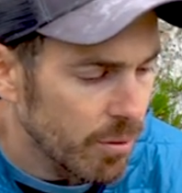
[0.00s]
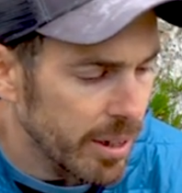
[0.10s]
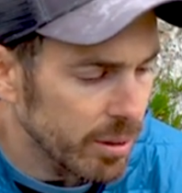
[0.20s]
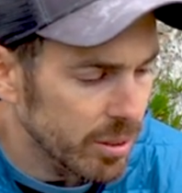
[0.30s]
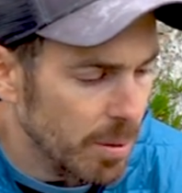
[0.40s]

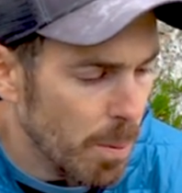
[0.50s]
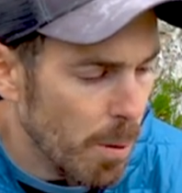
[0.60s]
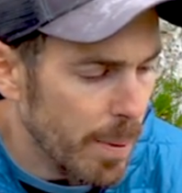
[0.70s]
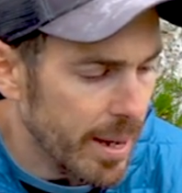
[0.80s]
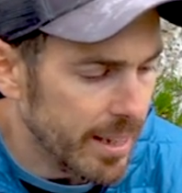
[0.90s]
Real
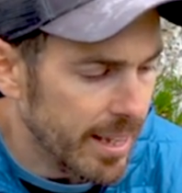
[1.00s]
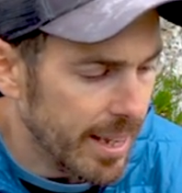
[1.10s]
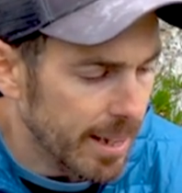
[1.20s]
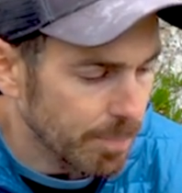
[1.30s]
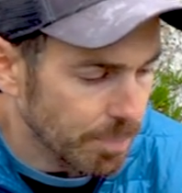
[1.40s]
simple bit of
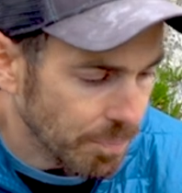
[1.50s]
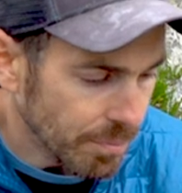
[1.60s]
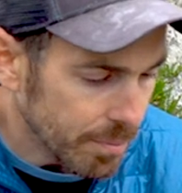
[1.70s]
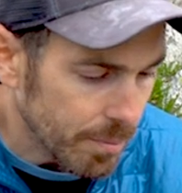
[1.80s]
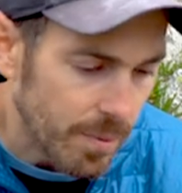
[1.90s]
kit.
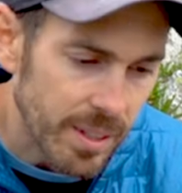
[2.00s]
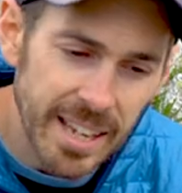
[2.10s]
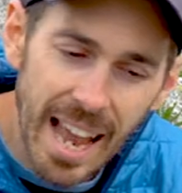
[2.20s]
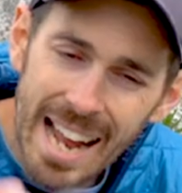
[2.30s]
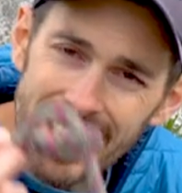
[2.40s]

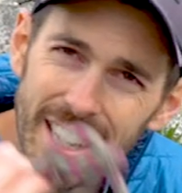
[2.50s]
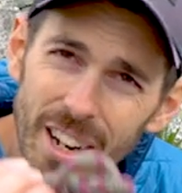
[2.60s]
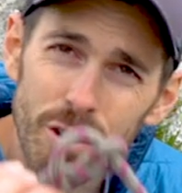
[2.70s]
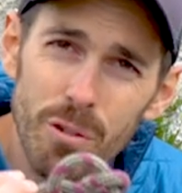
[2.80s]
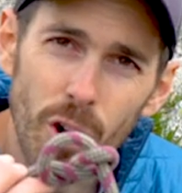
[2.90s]
You add your
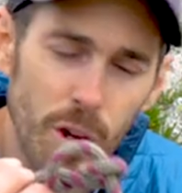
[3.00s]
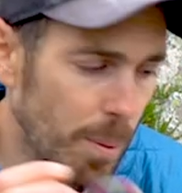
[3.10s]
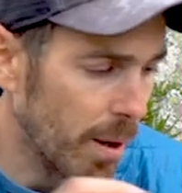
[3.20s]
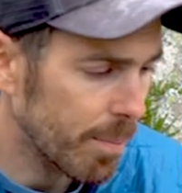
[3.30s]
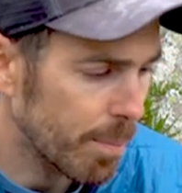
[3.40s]
own
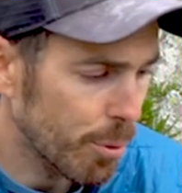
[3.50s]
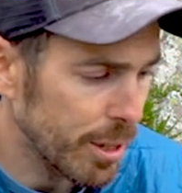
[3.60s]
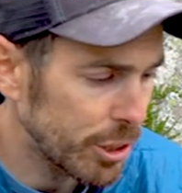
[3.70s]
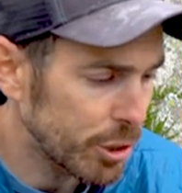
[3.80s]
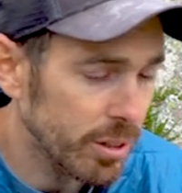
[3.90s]
rope. I'm
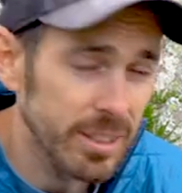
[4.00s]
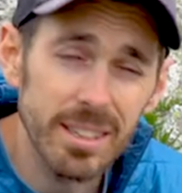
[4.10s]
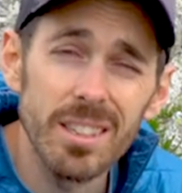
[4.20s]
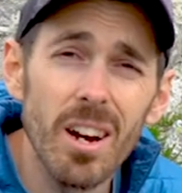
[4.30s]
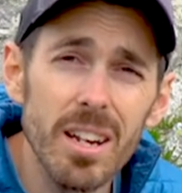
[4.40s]
pretty sure it
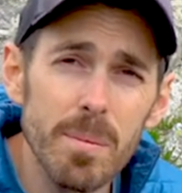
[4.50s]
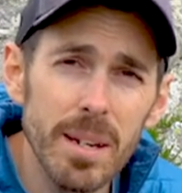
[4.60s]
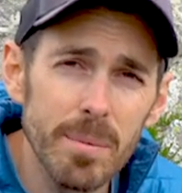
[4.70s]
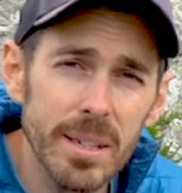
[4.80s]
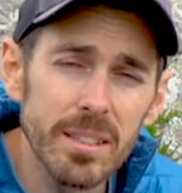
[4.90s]
says nine
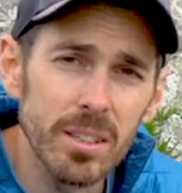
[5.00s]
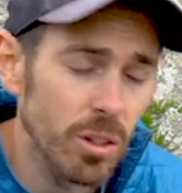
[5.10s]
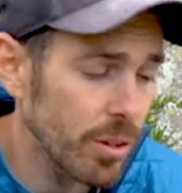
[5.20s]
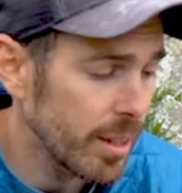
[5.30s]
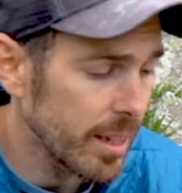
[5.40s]
millimeters
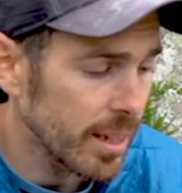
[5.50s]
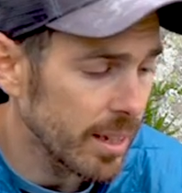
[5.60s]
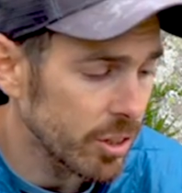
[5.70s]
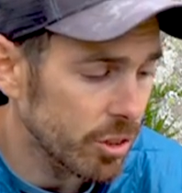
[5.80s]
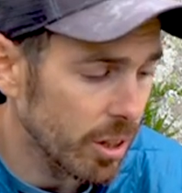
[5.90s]
on the
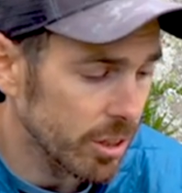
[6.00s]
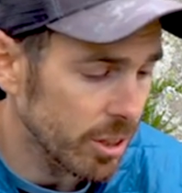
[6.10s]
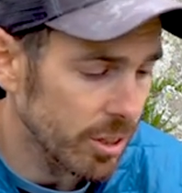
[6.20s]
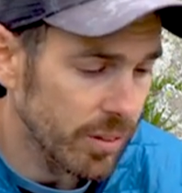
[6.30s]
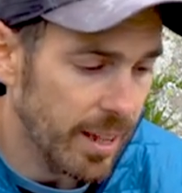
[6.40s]

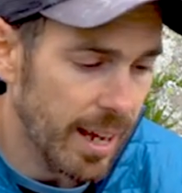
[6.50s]
instructions for